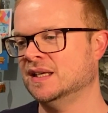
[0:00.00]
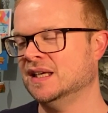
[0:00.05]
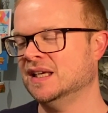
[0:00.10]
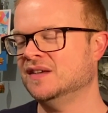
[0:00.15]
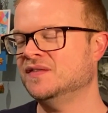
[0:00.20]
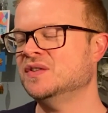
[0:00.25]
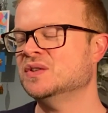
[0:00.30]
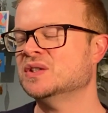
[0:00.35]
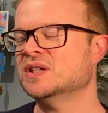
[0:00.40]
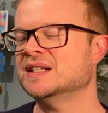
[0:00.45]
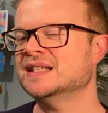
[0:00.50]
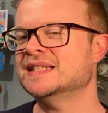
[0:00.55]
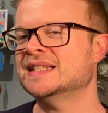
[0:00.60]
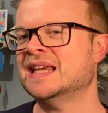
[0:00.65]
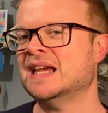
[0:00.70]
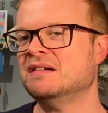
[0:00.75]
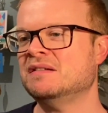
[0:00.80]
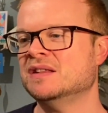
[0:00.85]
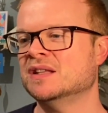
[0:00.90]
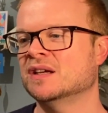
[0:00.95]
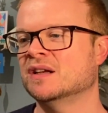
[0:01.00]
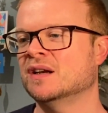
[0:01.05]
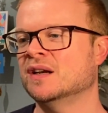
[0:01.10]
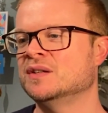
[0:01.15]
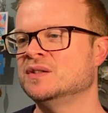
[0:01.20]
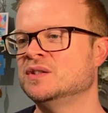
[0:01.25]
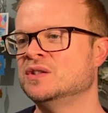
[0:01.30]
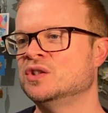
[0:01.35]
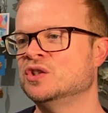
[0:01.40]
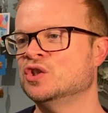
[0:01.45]
It feels kind of scary though,
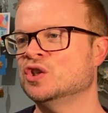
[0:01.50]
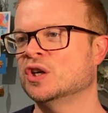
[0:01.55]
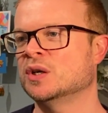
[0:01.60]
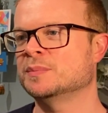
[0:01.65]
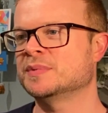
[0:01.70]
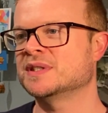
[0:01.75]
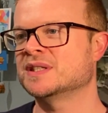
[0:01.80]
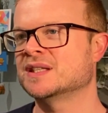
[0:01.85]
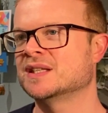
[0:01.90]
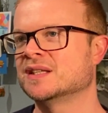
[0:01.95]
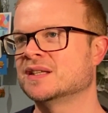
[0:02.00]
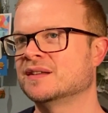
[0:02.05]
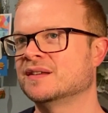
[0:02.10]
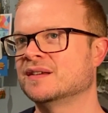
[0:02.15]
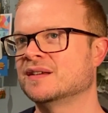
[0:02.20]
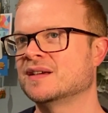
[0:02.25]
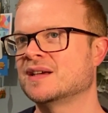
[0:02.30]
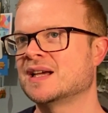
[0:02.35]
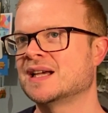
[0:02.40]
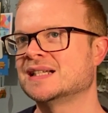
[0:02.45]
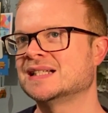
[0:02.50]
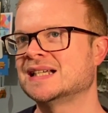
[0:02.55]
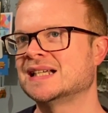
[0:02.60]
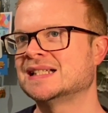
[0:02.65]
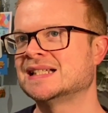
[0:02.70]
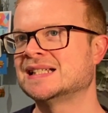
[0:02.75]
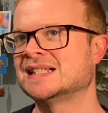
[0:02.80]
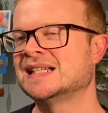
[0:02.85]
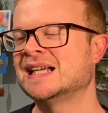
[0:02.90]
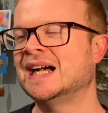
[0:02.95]
closing the shops.
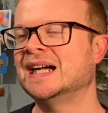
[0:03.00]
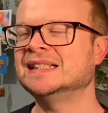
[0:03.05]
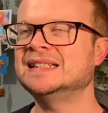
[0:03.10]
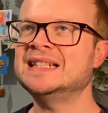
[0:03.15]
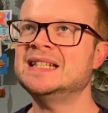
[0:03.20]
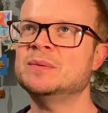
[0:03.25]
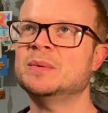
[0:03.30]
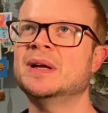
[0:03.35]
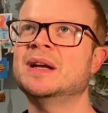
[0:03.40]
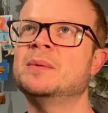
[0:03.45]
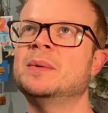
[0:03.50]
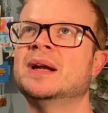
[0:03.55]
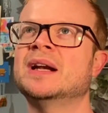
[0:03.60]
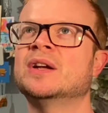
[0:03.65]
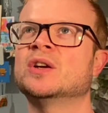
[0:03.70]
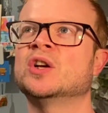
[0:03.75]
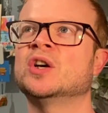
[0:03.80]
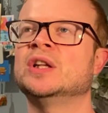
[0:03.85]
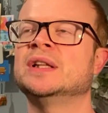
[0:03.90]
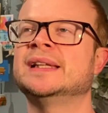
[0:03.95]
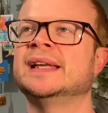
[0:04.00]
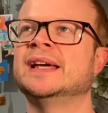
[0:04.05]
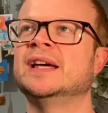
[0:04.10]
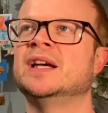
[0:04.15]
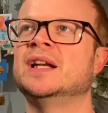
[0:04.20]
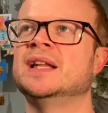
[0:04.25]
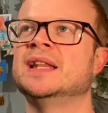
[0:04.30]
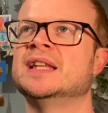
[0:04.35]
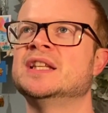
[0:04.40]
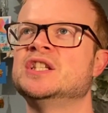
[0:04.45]
I did it when I went on holiday
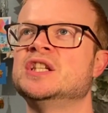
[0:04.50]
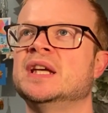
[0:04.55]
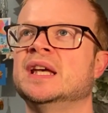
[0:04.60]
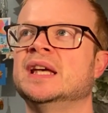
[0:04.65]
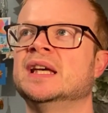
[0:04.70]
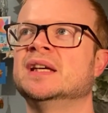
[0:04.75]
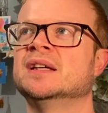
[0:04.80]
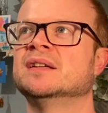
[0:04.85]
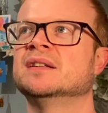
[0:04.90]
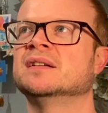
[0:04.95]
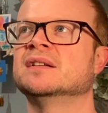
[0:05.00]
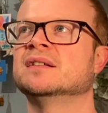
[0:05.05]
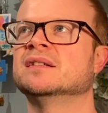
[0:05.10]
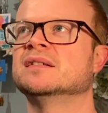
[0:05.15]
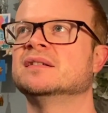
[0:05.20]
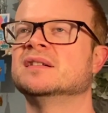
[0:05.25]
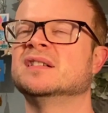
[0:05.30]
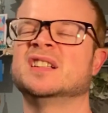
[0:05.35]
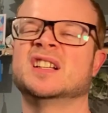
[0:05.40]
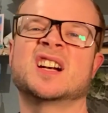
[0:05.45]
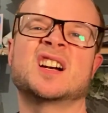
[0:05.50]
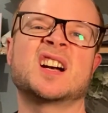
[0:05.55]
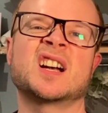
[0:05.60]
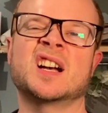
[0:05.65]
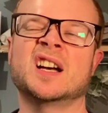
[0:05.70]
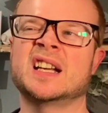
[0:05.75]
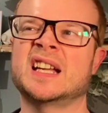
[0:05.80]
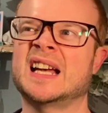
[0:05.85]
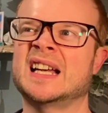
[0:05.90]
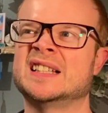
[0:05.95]
earlier this year, and I
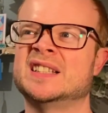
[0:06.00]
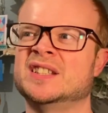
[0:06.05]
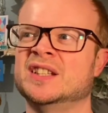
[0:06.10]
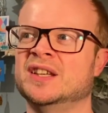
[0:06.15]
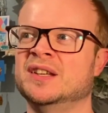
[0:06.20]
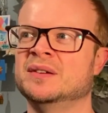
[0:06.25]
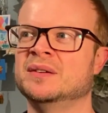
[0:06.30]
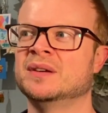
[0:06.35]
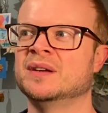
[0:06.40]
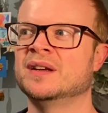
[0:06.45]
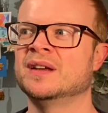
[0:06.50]
kind of had to.